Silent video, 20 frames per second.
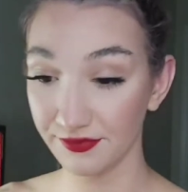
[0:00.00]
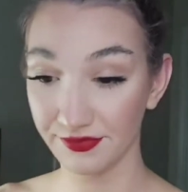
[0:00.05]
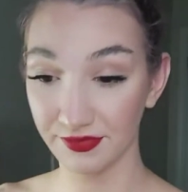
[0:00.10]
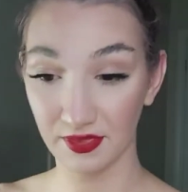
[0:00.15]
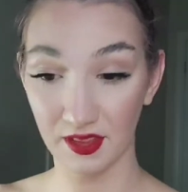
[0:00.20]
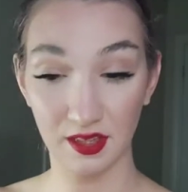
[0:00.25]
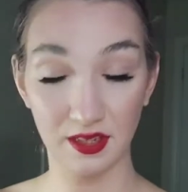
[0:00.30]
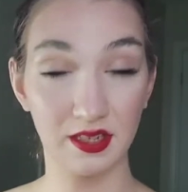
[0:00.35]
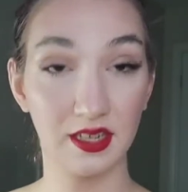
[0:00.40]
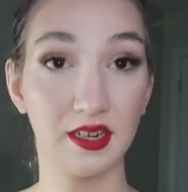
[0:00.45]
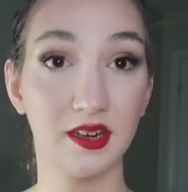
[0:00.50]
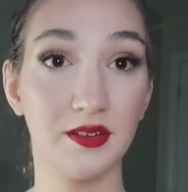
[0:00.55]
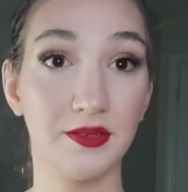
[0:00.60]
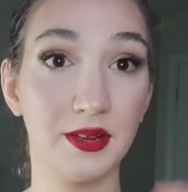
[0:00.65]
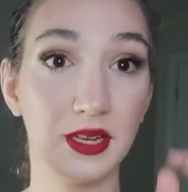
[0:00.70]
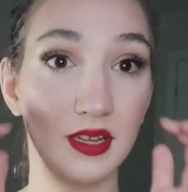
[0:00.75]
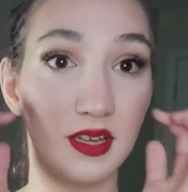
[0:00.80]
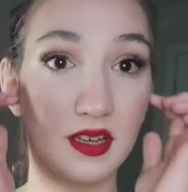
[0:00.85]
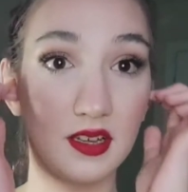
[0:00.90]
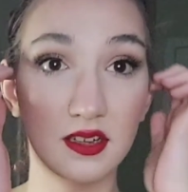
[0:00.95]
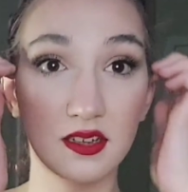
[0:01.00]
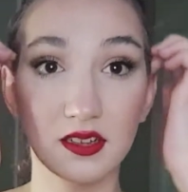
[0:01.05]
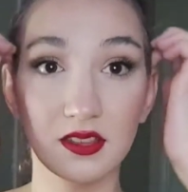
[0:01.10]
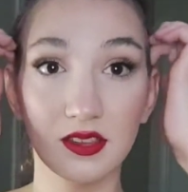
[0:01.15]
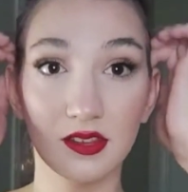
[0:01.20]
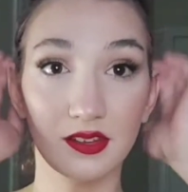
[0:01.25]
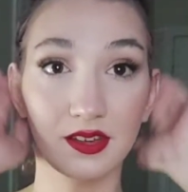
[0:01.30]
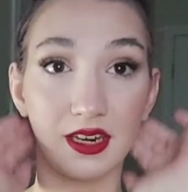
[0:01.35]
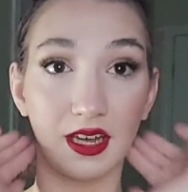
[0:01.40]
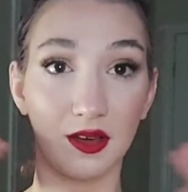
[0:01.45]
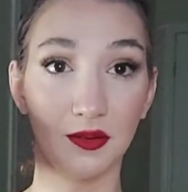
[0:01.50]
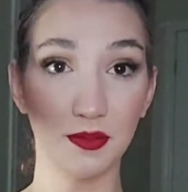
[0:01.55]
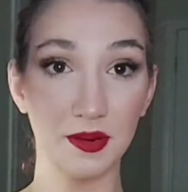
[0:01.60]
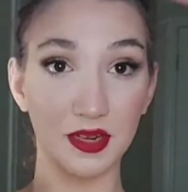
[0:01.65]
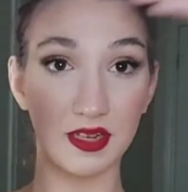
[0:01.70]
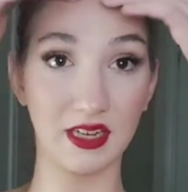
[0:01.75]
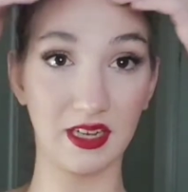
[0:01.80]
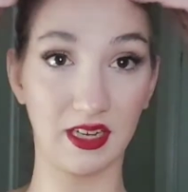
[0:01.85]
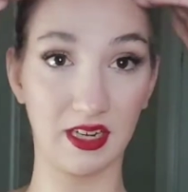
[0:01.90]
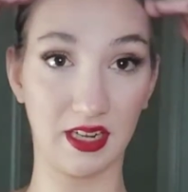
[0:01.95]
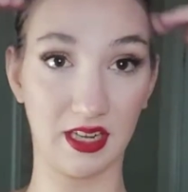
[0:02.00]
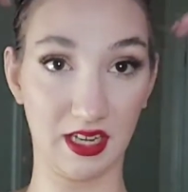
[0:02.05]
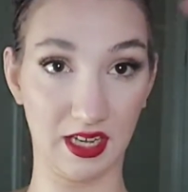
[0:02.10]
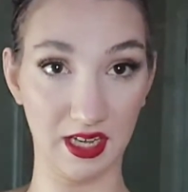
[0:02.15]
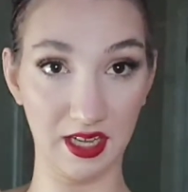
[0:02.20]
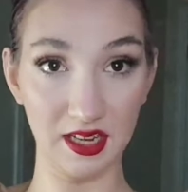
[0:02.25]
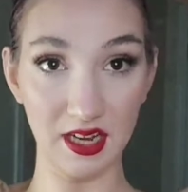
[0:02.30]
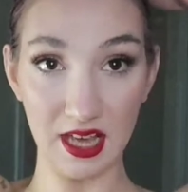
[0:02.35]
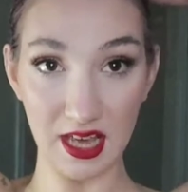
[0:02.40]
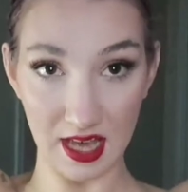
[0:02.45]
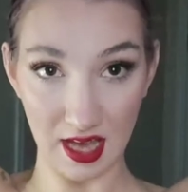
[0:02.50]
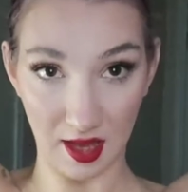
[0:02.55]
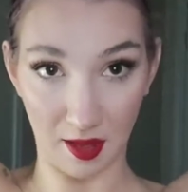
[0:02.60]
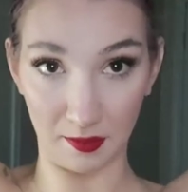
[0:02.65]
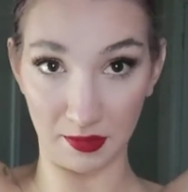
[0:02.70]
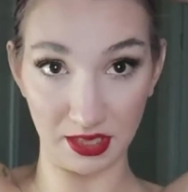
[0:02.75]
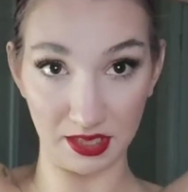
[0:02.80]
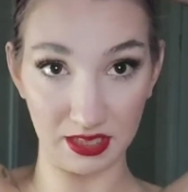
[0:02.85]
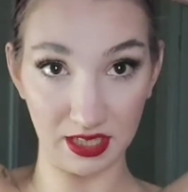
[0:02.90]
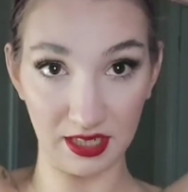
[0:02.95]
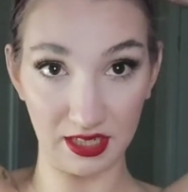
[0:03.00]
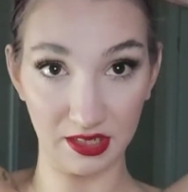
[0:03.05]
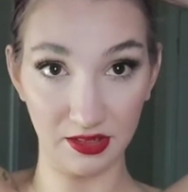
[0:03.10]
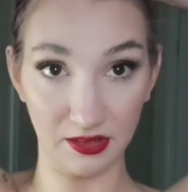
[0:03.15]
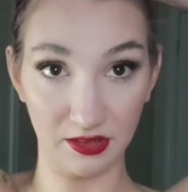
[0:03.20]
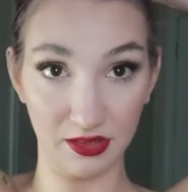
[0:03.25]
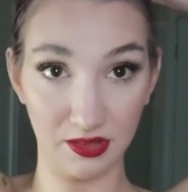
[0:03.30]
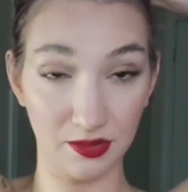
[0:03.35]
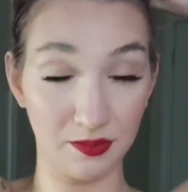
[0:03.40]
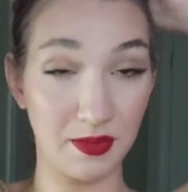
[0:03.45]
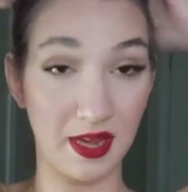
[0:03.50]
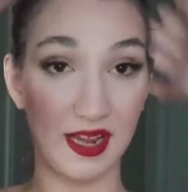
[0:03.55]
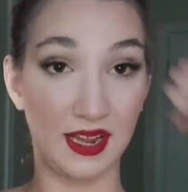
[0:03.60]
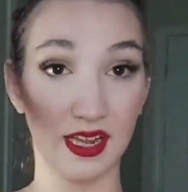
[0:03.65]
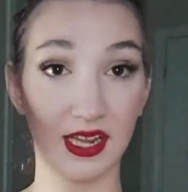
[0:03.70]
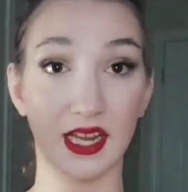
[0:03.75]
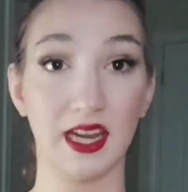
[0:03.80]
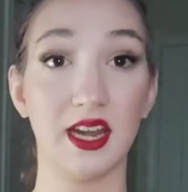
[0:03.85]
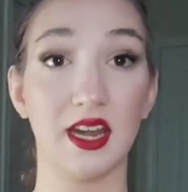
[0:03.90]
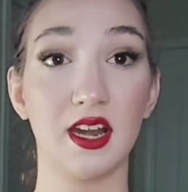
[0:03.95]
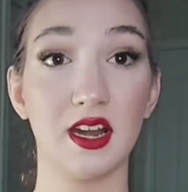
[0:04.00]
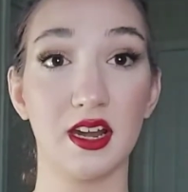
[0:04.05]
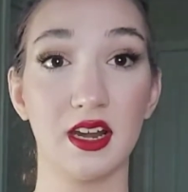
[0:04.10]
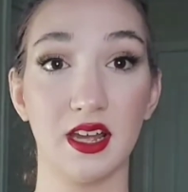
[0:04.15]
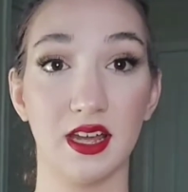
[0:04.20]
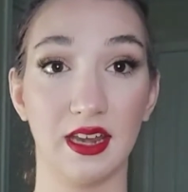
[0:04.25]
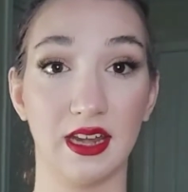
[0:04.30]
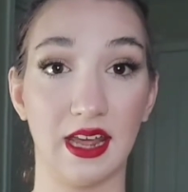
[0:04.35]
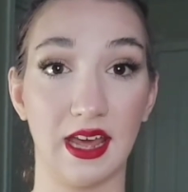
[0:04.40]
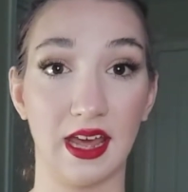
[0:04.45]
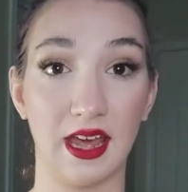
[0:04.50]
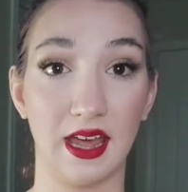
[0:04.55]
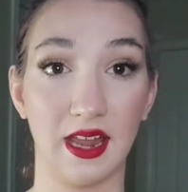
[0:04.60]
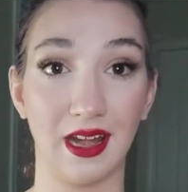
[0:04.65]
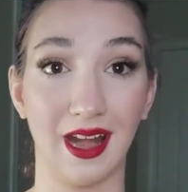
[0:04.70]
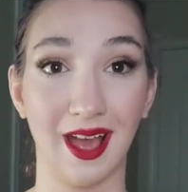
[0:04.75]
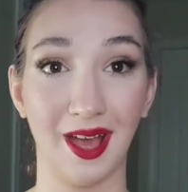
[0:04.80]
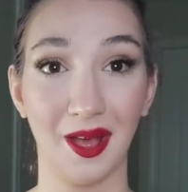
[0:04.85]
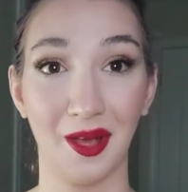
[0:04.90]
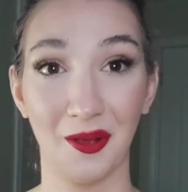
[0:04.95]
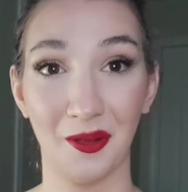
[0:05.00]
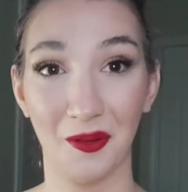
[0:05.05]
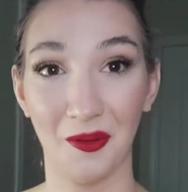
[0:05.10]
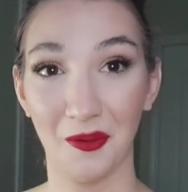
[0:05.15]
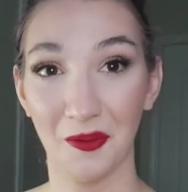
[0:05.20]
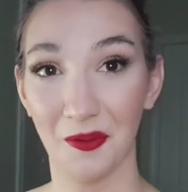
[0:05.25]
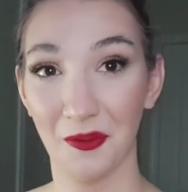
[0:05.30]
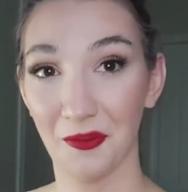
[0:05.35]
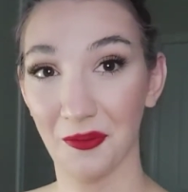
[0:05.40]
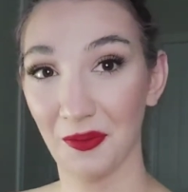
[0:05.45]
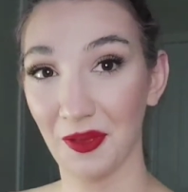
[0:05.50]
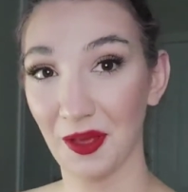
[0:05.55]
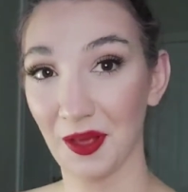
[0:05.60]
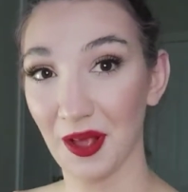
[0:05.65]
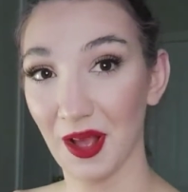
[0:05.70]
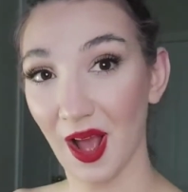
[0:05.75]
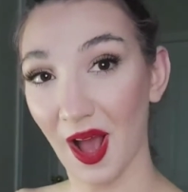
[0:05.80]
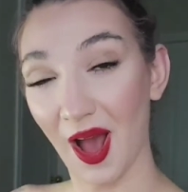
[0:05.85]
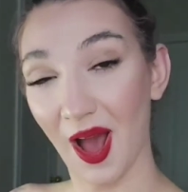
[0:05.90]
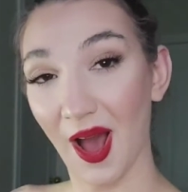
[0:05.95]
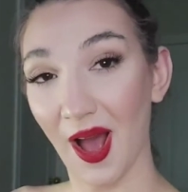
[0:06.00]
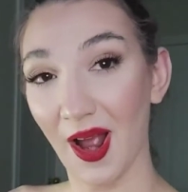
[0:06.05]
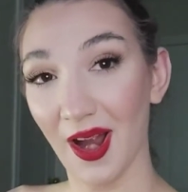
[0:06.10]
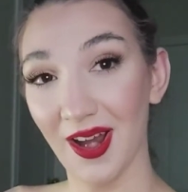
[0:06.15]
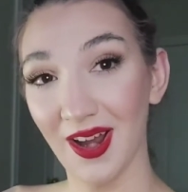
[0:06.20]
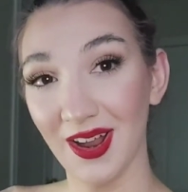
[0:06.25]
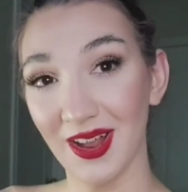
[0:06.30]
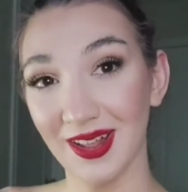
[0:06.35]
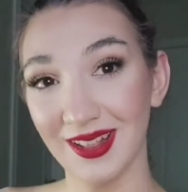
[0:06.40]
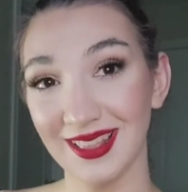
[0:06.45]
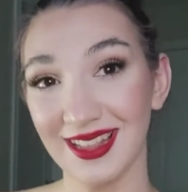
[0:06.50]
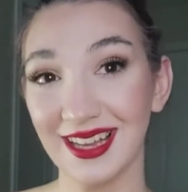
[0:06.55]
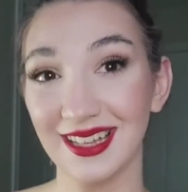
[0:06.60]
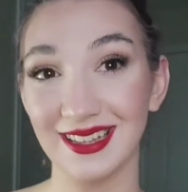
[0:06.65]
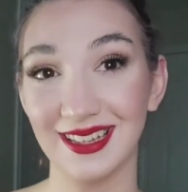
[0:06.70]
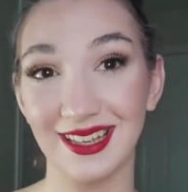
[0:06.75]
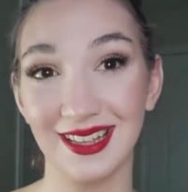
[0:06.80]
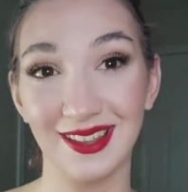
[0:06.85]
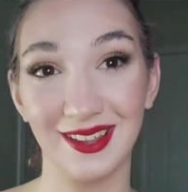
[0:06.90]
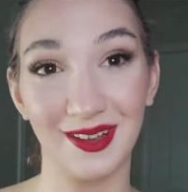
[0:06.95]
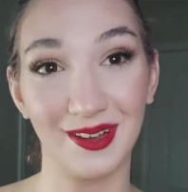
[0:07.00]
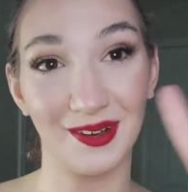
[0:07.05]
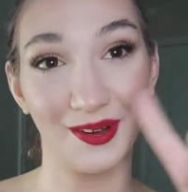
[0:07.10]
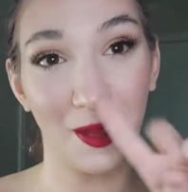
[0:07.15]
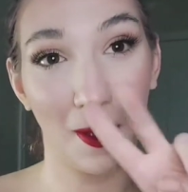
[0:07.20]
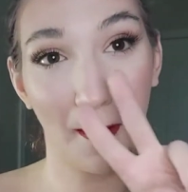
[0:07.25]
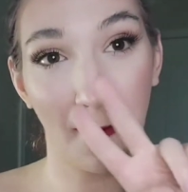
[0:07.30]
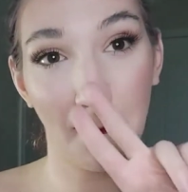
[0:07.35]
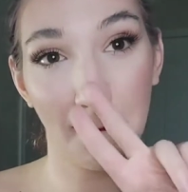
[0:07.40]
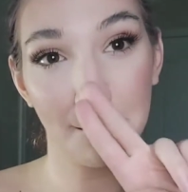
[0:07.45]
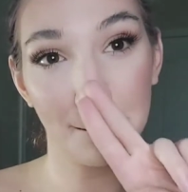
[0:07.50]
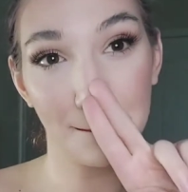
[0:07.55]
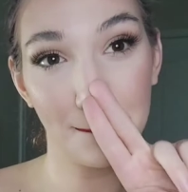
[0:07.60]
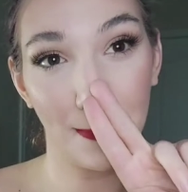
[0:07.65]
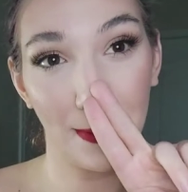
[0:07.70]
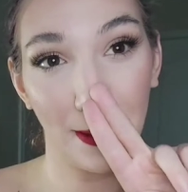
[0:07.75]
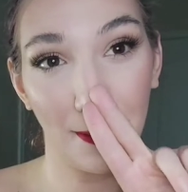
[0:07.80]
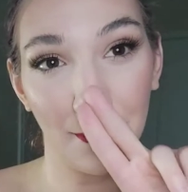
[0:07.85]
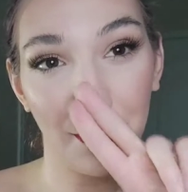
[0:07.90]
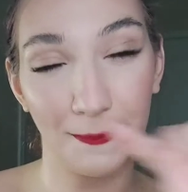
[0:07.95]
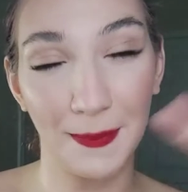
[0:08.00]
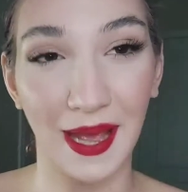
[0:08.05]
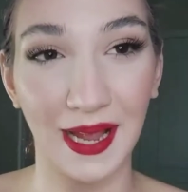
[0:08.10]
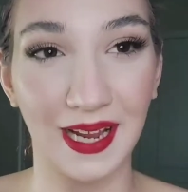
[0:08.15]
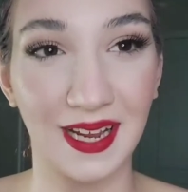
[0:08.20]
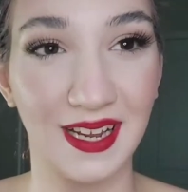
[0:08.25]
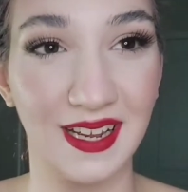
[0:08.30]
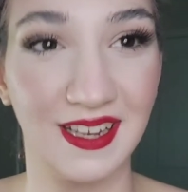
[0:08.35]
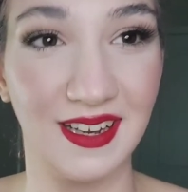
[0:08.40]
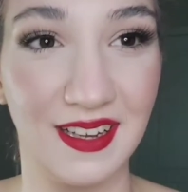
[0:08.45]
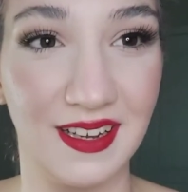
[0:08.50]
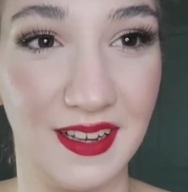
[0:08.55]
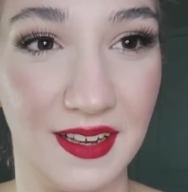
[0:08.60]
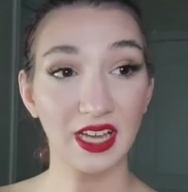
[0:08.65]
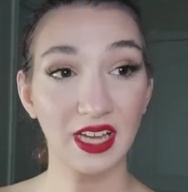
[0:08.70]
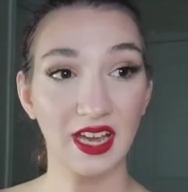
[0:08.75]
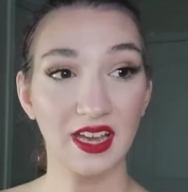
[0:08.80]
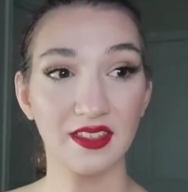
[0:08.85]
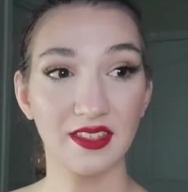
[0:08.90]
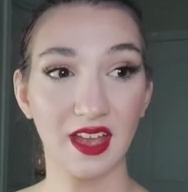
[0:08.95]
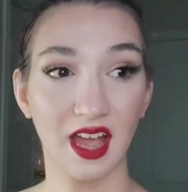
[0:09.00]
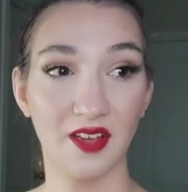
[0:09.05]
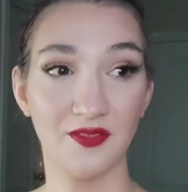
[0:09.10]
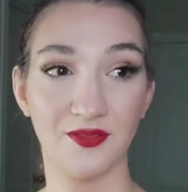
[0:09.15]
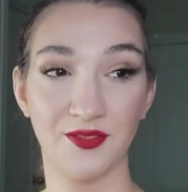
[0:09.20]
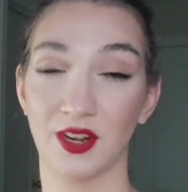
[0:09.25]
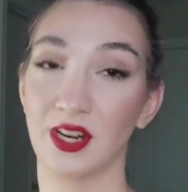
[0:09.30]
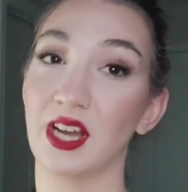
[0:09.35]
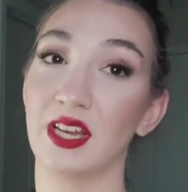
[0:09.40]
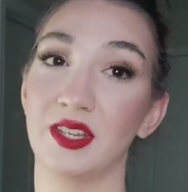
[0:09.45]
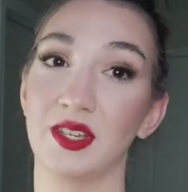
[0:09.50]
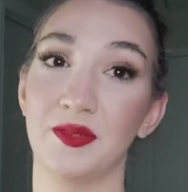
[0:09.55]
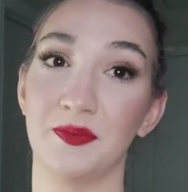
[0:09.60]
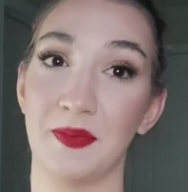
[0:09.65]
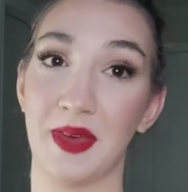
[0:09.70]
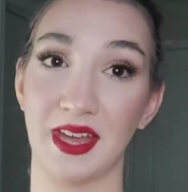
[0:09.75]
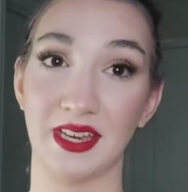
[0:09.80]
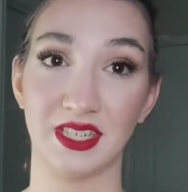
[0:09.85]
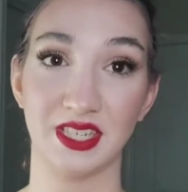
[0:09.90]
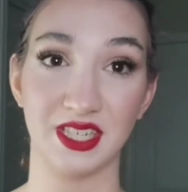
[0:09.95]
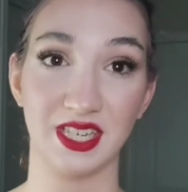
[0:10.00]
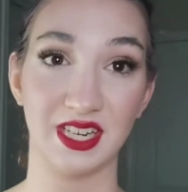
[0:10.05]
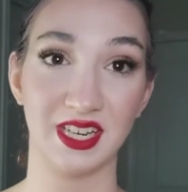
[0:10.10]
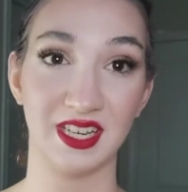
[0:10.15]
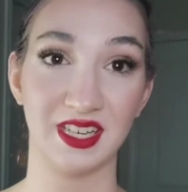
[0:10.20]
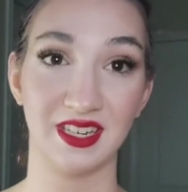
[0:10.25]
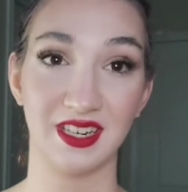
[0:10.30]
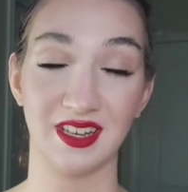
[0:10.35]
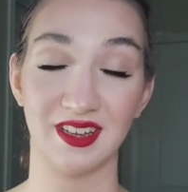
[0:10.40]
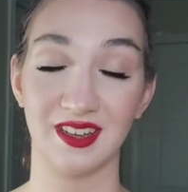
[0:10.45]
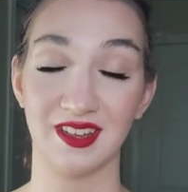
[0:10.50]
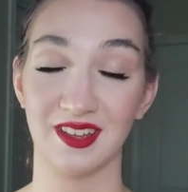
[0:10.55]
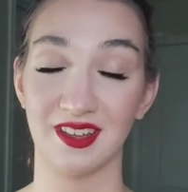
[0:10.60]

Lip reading: And there we go. So now we're good. I'm just gonna go do my hair and then we are done. So we are back. Guys, I forgot to mention